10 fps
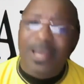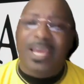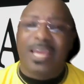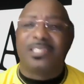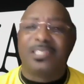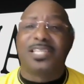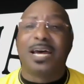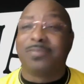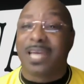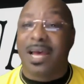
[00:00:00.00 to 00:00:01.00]
and
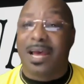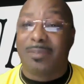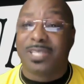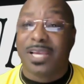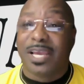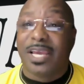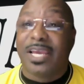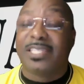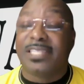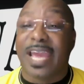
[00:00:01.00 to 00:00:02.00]
sometimes his